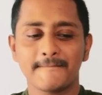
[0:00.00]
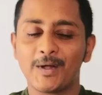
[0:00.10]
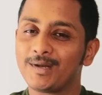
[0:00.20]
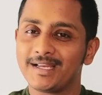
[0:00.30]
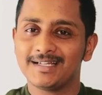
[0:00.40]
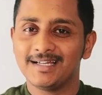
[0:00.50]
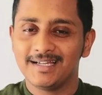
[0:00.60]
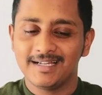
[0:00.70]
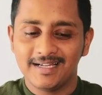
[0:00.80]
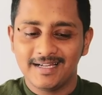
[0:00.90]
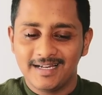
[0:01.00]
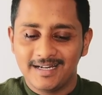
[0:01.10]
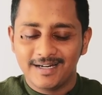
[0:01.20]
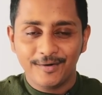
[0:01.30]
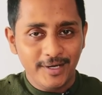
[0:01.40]
All right.
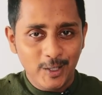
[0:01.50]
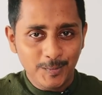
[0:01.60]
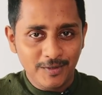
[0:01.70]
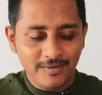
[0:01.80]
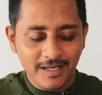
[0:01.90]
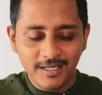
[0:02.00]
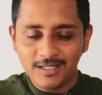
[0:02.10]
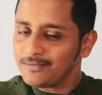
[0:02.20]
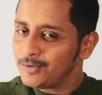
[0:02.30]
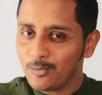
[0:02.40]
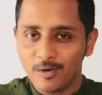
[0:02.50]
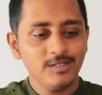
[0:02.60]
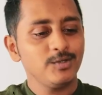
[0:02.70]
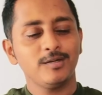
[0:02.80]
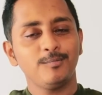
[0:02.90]
I really hope you have done it. If you
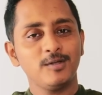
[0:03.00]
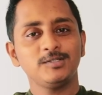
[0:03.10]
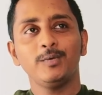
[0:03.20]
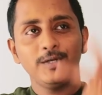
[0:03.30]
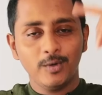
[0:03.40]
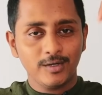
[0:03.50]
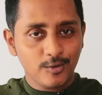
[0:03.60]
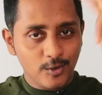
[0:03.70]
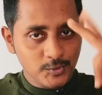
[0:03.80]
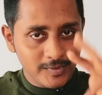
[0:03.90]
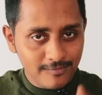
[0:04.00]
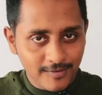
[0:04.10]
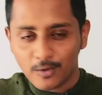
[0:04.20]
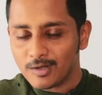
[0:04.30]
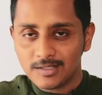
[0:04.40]
want, you can pause the video and
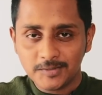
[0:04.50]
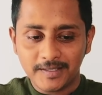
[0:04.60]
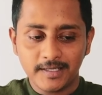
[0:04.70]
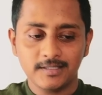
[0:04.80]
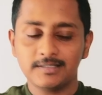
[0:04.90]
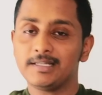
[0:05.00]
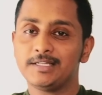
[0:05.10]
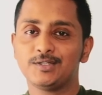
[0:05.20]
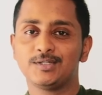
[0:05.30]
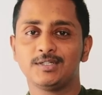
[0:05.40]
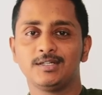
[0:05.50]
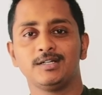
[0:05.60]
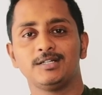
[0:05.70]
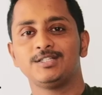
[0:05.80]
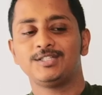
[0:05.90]
cross-verify all the spellings. Let's
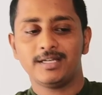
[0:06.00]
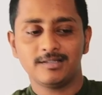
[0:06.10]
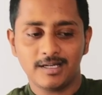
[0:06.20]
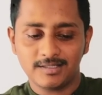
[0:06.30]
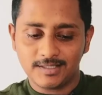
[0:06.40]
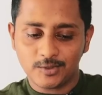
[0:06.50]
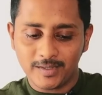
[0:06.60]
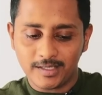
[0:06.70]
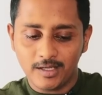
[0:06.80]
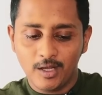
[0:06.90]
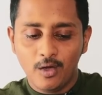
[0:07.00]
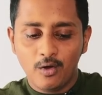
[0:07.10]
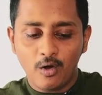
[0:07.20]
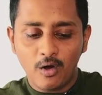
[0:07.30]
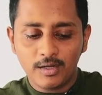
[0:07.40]
check the answers quickly.
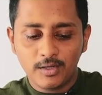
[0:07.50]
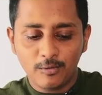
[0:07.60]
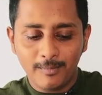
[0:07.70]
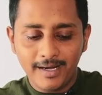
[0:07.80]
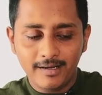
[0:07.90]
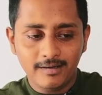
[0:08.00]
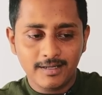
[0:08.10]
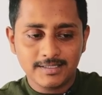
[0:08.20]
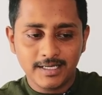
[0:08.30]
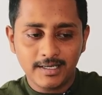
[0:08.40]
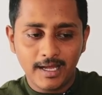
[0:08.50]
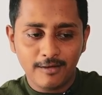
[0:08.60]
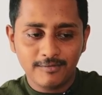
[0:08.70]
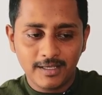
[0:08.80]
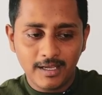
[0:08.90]
Argument doesn't
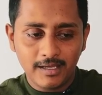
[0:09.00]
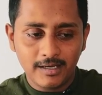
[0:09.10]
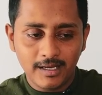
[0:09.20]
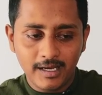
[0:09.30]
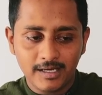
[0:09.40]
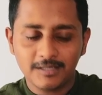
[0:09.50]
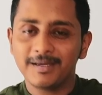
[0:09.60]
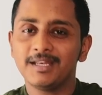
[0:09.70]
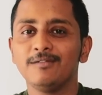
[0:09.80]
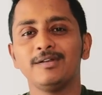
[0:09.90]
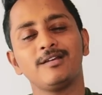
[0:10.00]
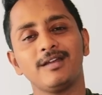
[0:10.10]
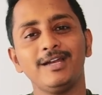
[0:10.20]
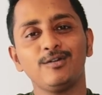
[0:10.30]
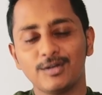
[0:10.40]
have E in it. Many will
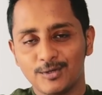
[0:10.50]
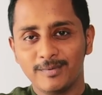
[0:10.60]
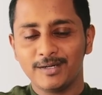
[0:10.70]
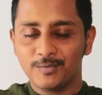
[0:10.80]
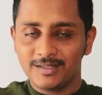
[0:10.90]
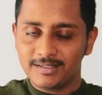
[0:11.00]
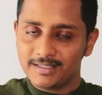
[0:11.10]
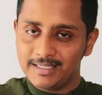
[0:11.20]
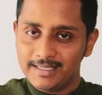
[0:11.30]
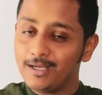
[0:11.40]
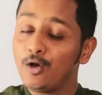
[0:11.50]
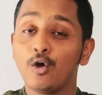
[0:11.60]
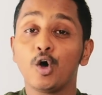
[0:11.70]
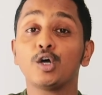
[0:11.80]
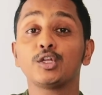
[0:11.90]
write argument with E.
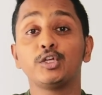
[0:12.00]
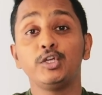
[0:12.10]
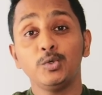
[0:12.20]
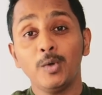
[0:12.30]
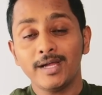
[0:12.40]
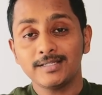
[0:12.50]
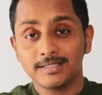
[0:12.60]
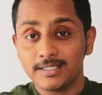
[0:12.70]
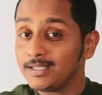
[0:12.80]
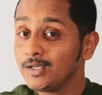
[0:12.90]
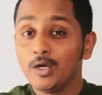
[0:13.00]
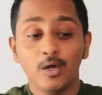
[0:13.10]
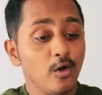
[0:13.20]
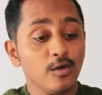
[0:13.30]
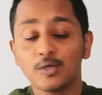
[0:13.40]
Argue has E.
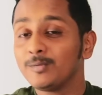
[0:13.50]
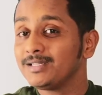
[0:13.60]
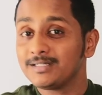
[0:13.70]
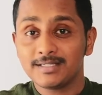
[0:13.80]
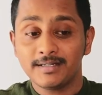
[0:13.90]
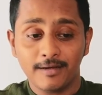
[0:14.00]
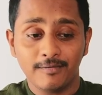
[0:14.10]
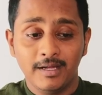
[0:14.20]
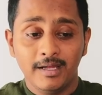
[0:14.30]
Argument doesn't have.